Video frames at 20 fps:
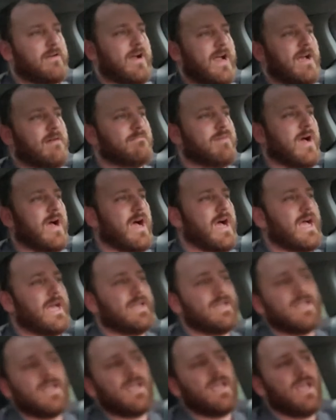grandpa,
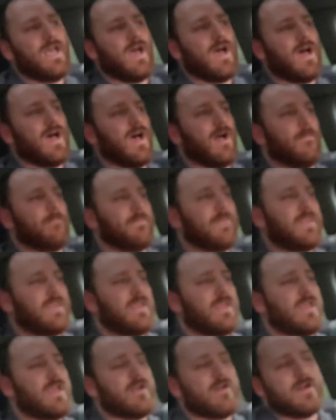
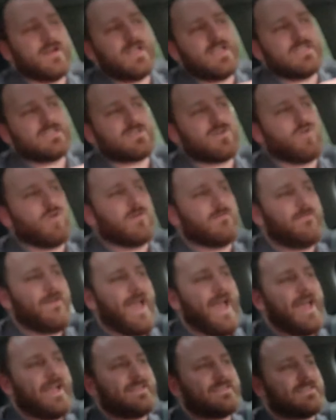and hearing his
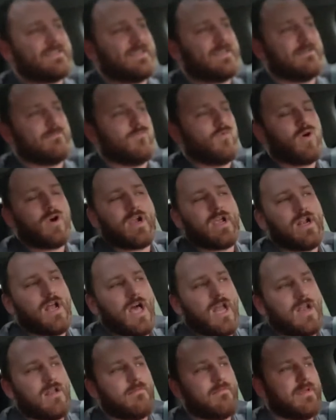Corvettes and working
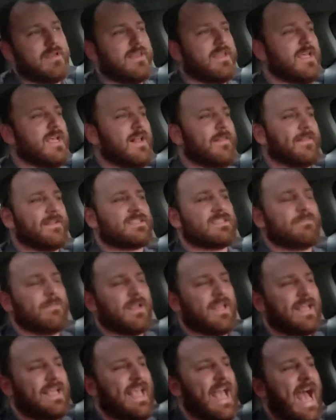on them, and the
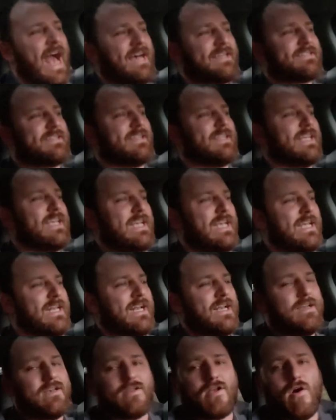smell of
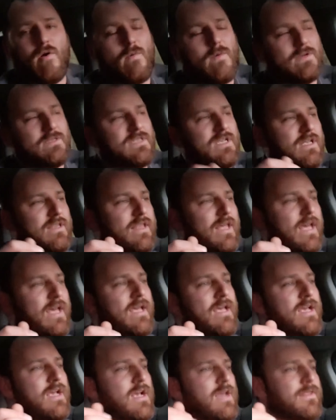gasoline, and going to
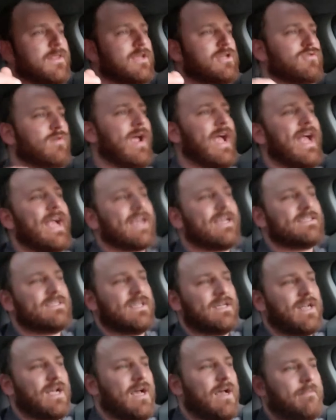the drags
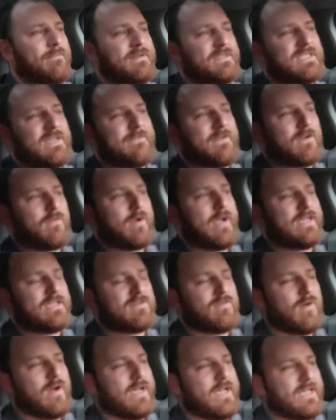at Pacific
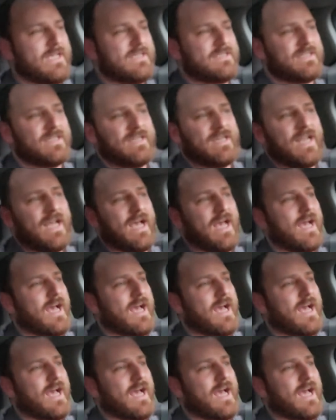Raceways, and